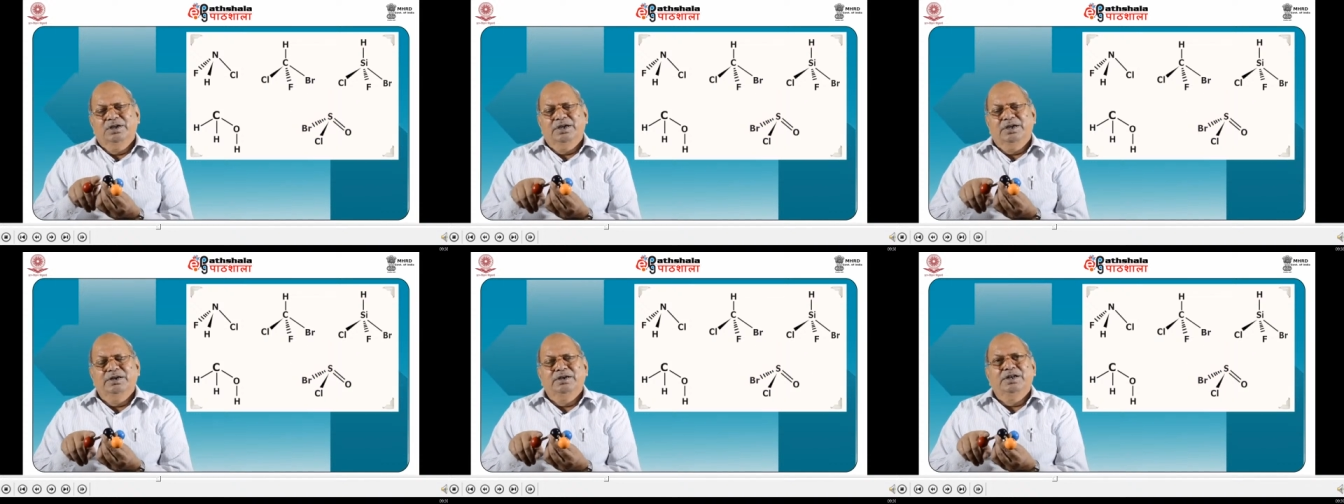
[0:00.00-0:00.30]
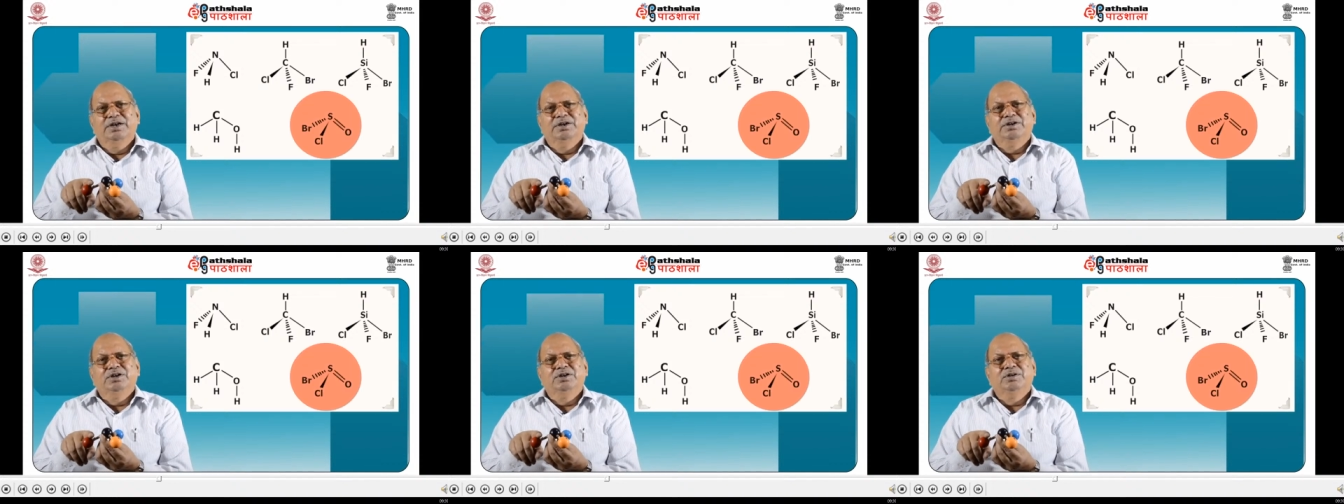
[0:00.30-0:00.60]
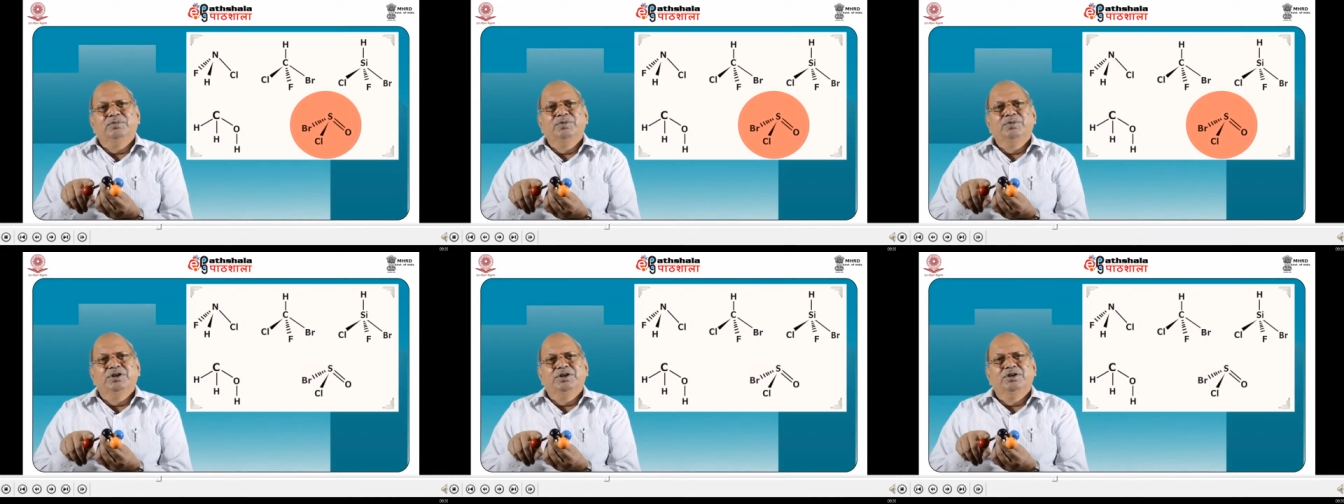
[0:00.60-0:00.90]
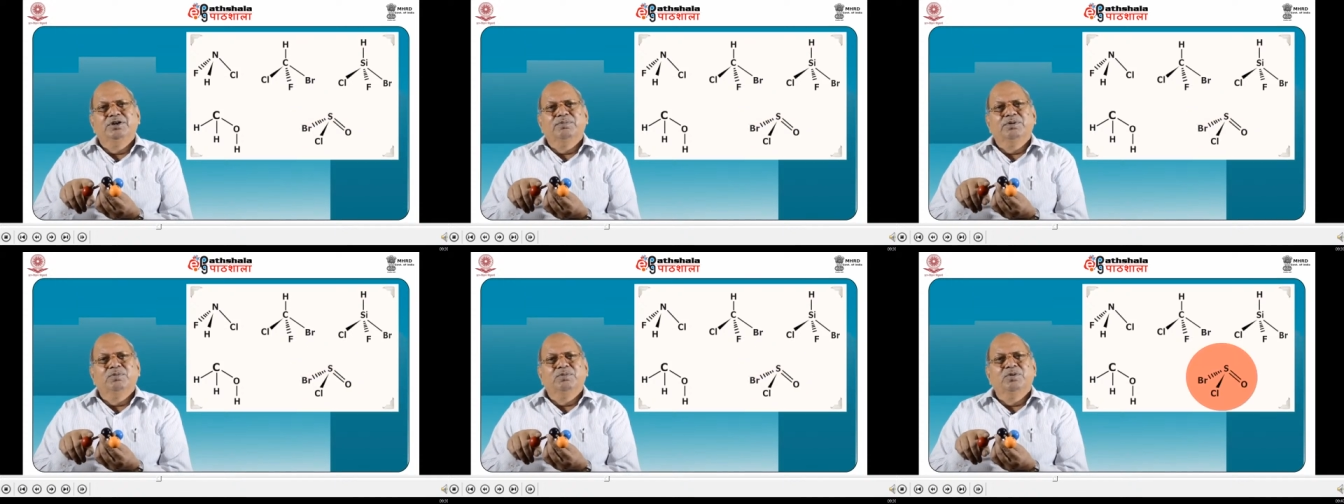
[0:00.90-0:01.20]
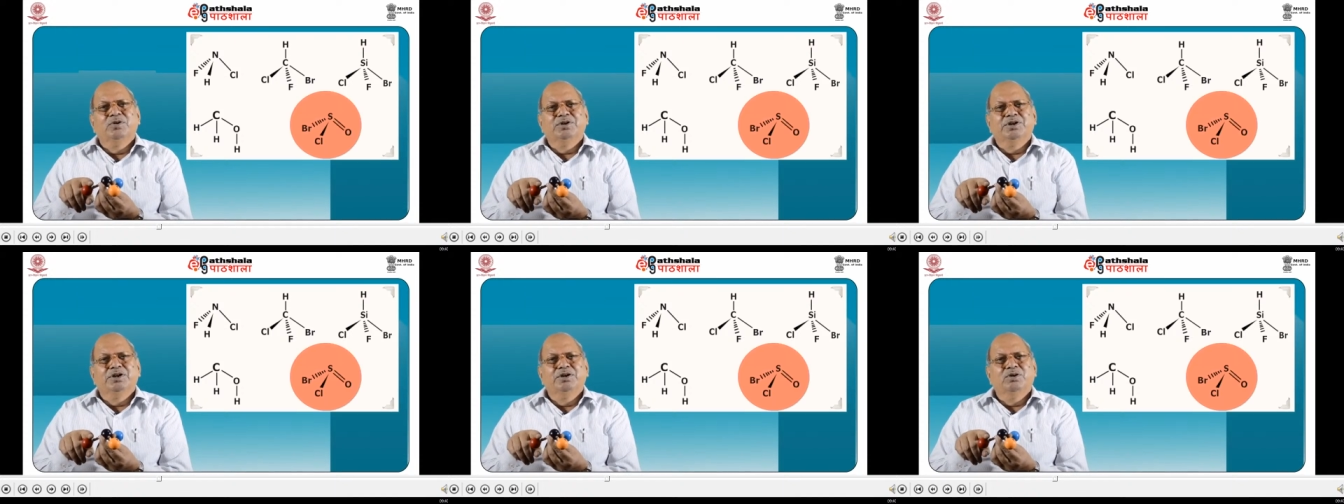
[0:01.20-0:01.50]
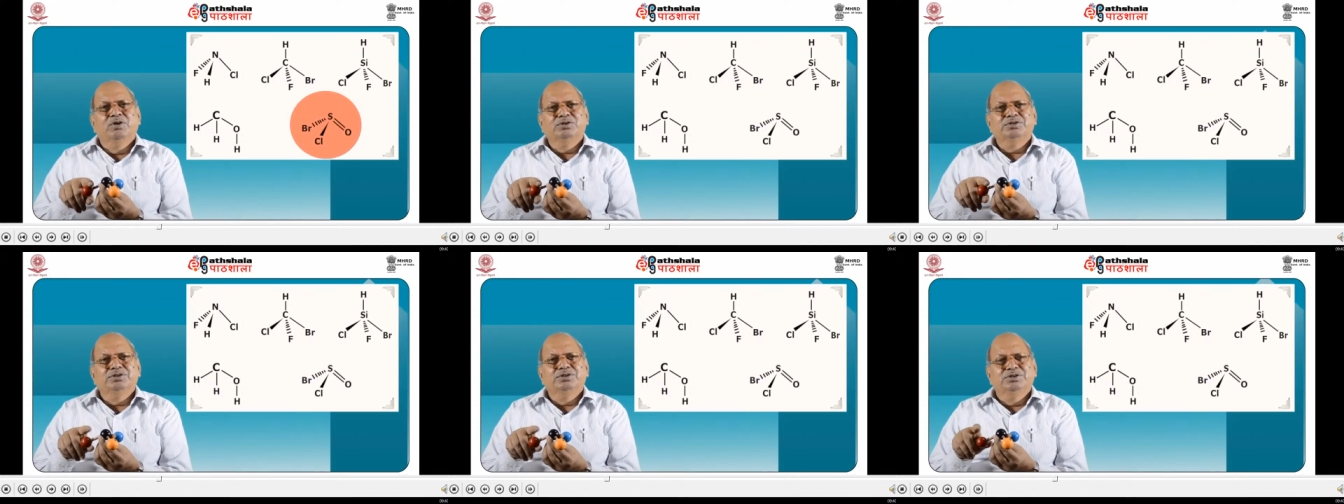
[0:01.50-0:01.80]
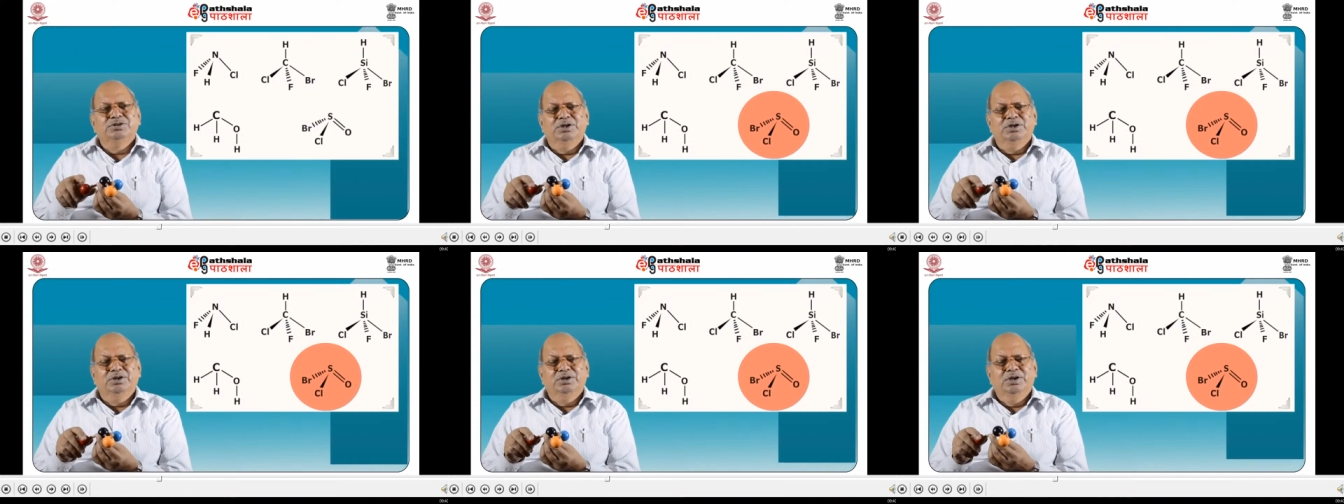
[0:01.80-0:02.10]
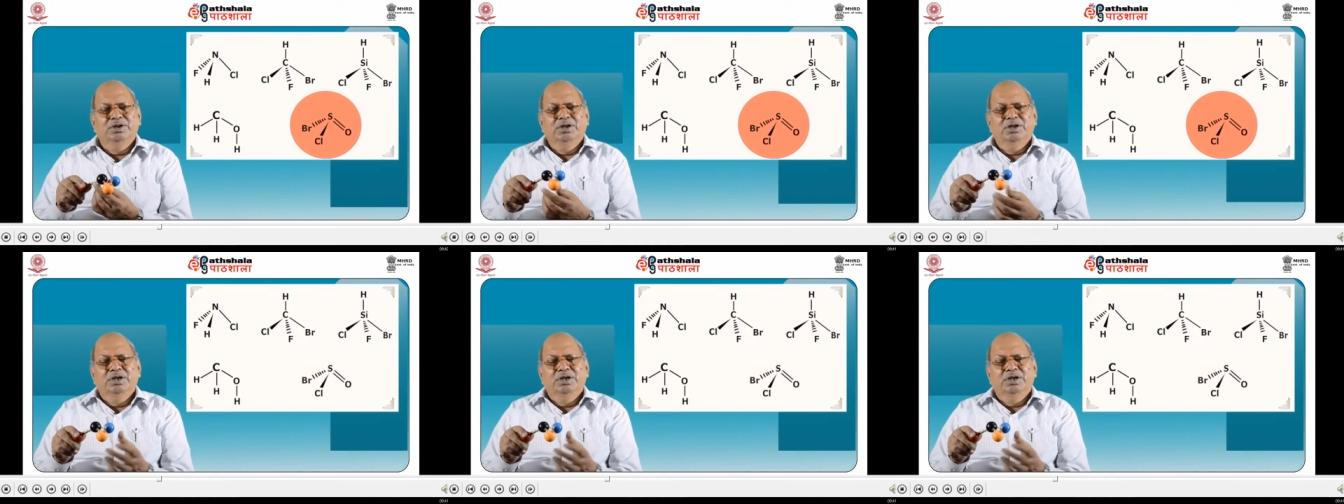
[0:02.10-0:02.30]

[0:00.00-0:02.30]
and let it be a double bonded oxygen,